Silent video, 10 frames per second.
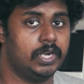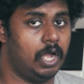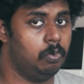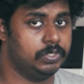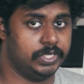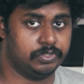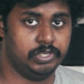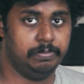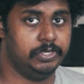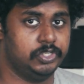I was
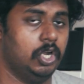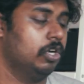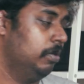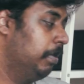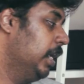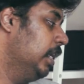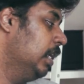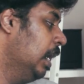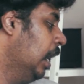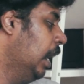extremely shocked by it.
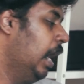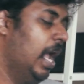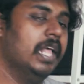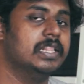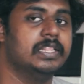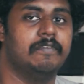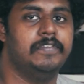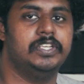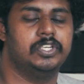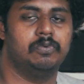And the
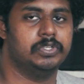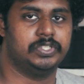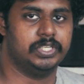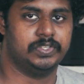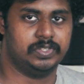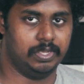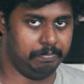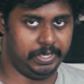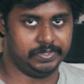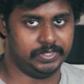feature was just
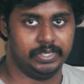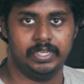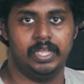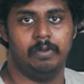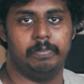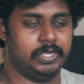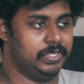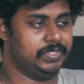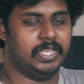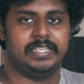amazing
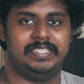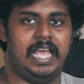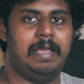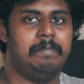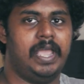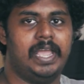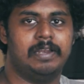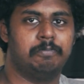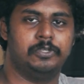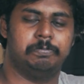because SAM
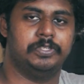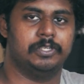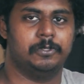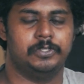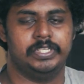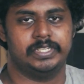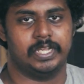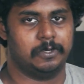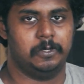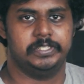and push-push acoustic
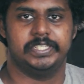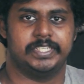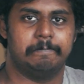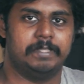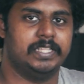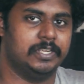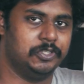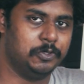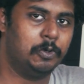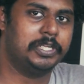technology is something that
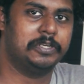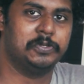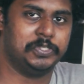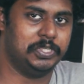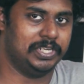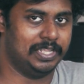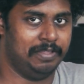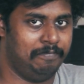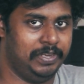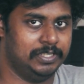you don't get to see in
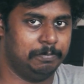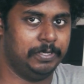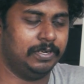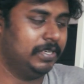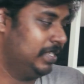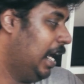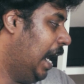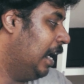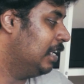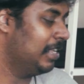other speakers,
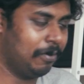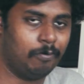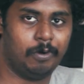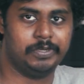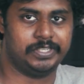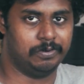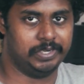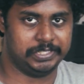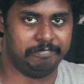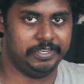and the Huawei Sound
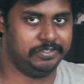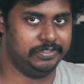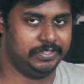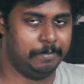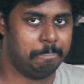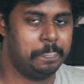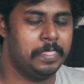X features them.